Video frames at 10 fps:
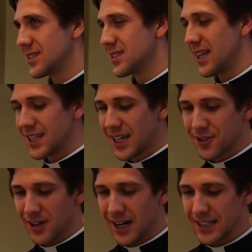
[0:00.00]
The
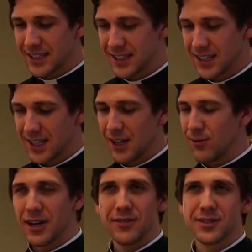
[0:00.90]
Antichrist
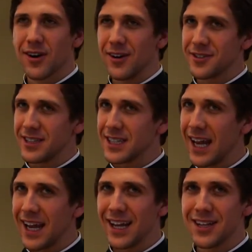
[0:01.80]
won't have scars in his
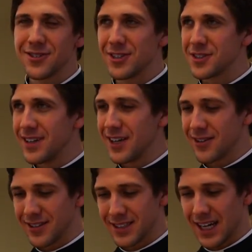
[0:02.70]
hands or his feet or
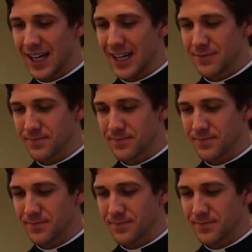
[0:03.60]
his side.